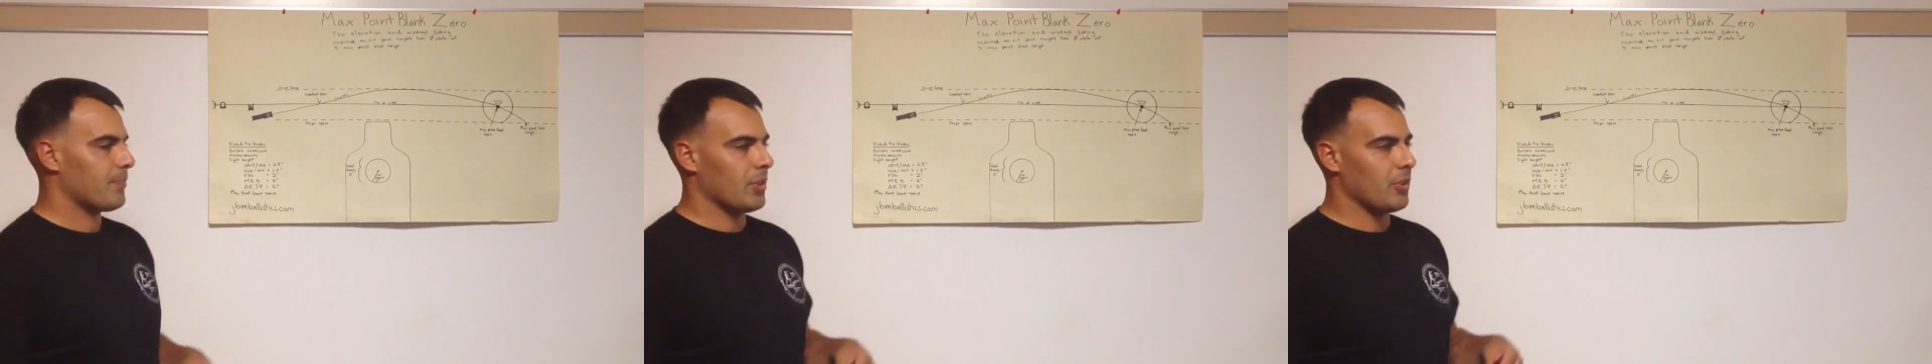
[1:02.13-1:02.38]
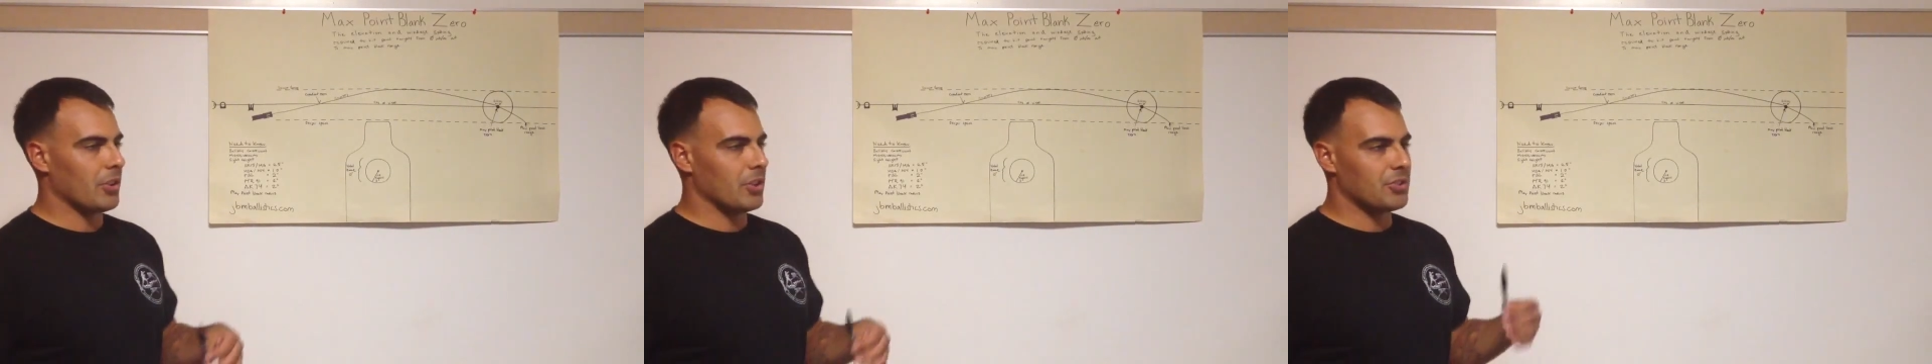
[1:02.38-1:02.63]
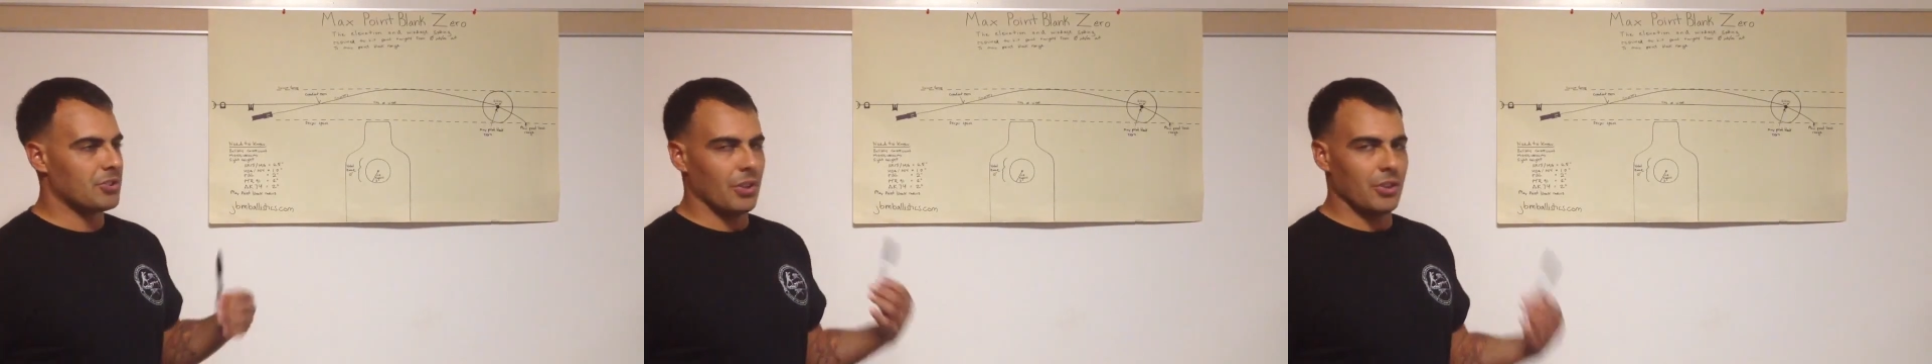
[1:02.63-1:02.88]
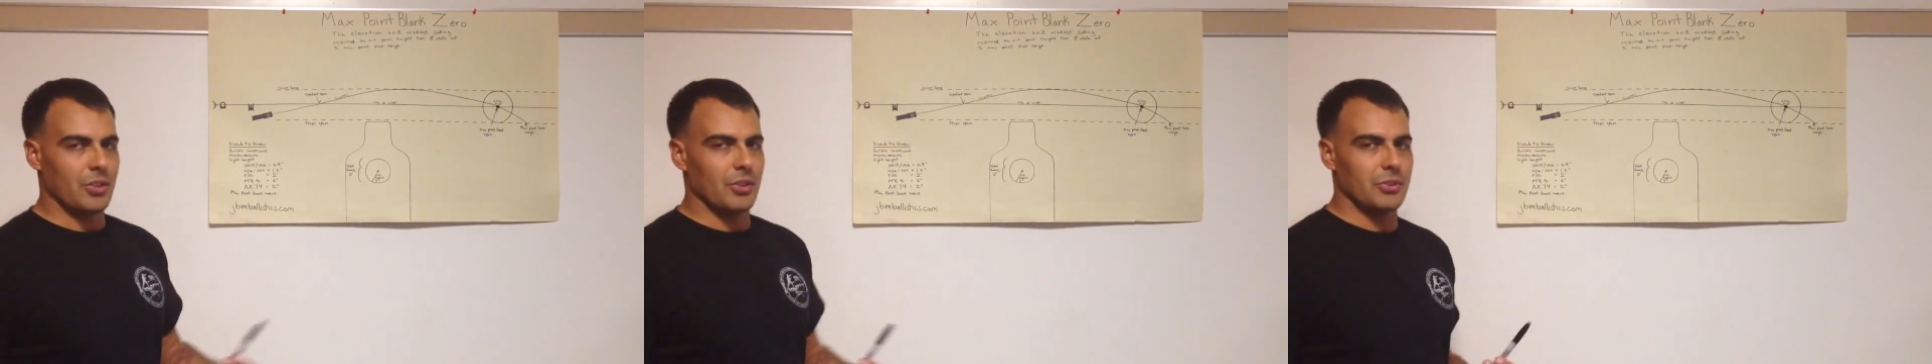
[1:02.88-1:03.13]
You can
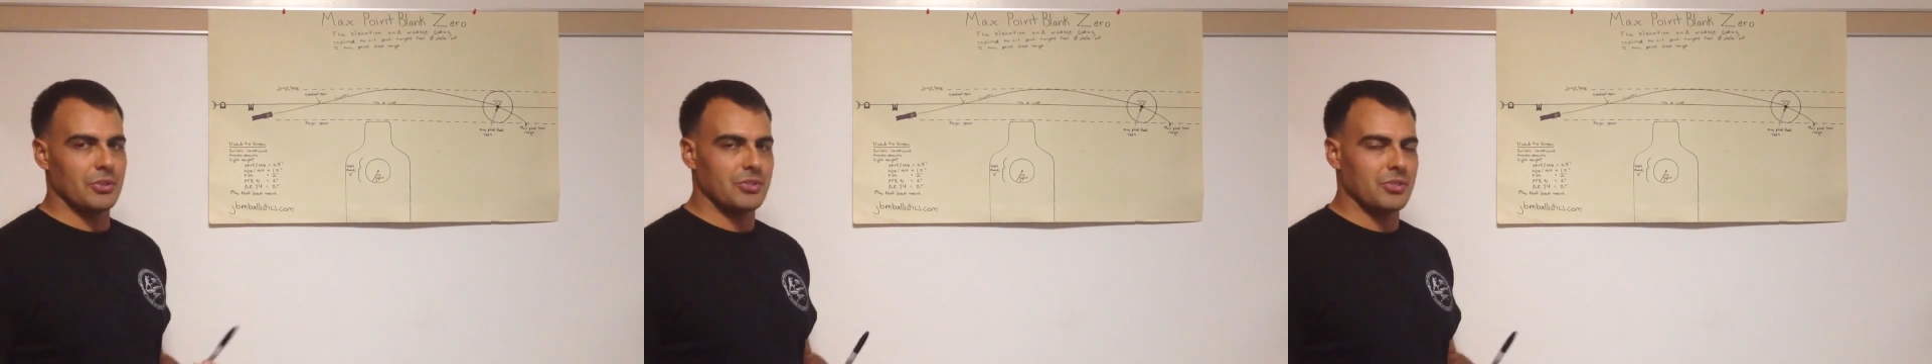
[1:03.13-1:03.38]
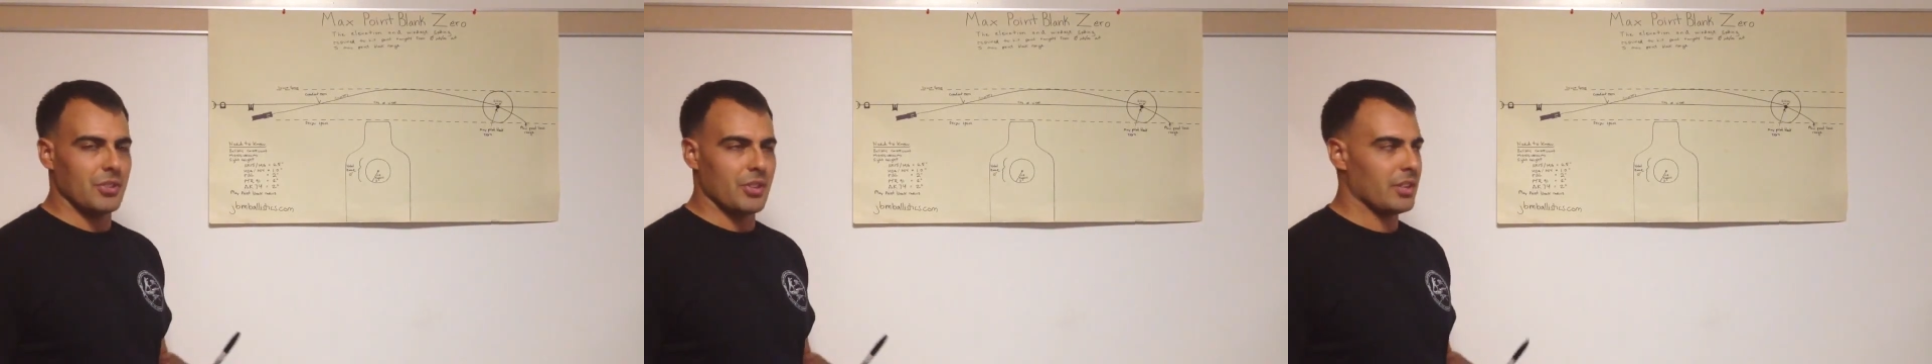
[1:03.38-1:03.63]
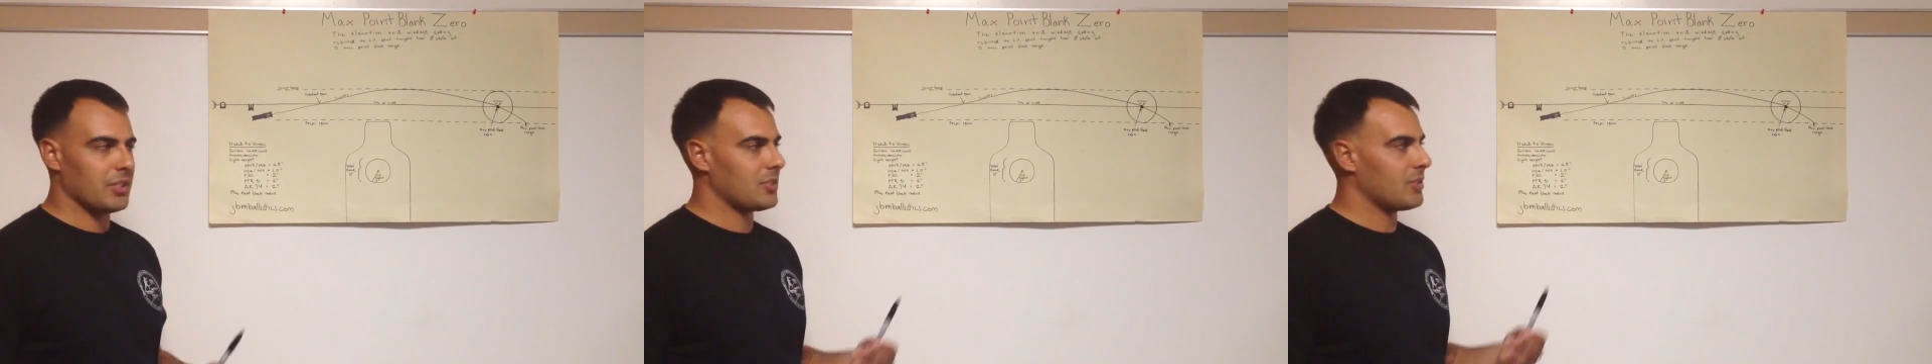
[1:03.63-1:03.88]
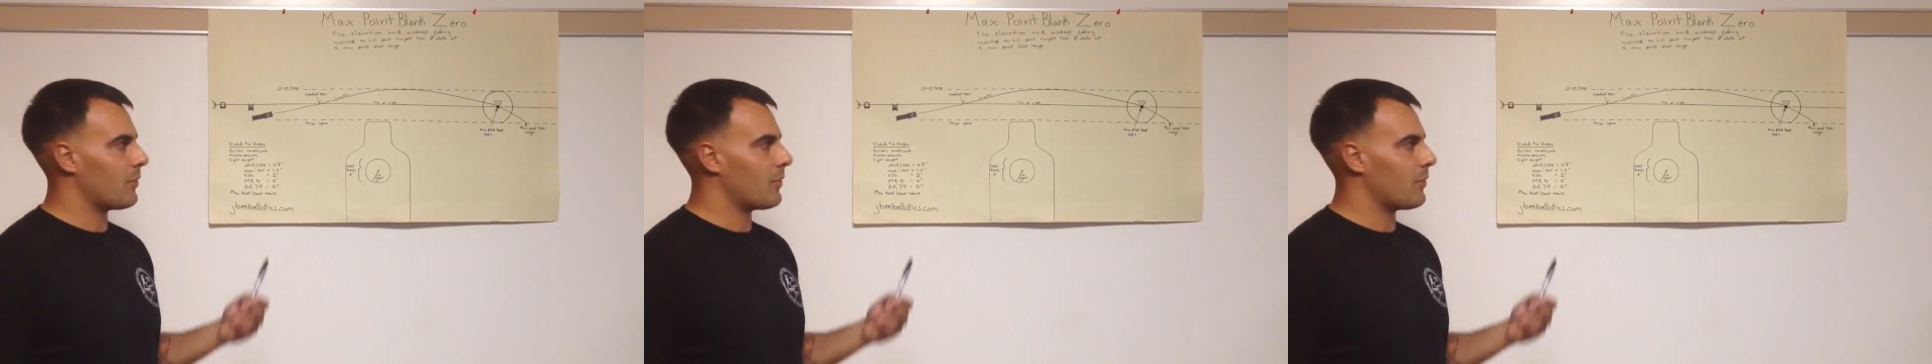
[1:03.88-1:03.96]
still use this